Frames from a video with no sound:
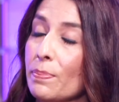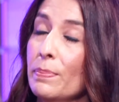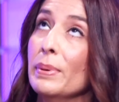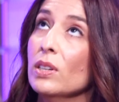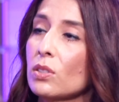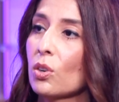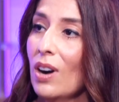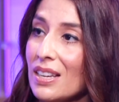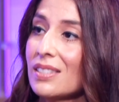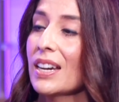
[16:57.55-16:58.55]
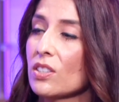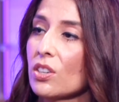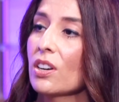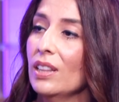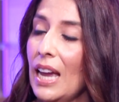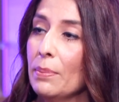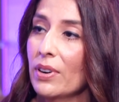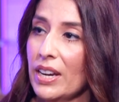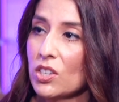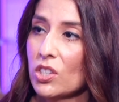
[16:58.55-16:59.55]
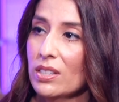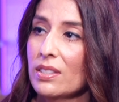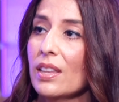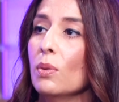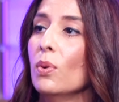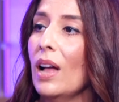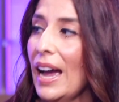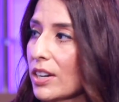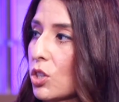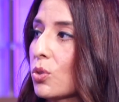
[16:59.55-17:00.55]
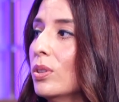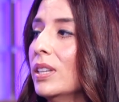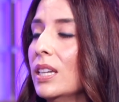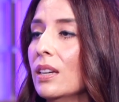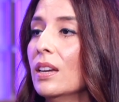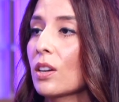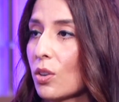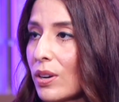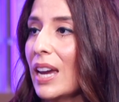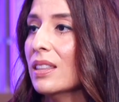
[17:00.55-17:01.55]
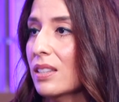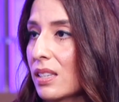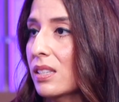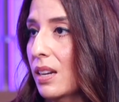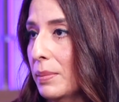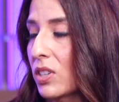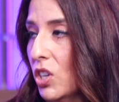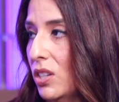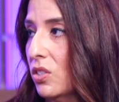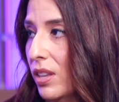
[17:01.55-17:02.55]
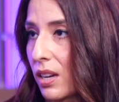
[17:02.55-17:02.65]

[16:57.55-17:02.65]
build cross-sector collaborations that will actually create the systemic change that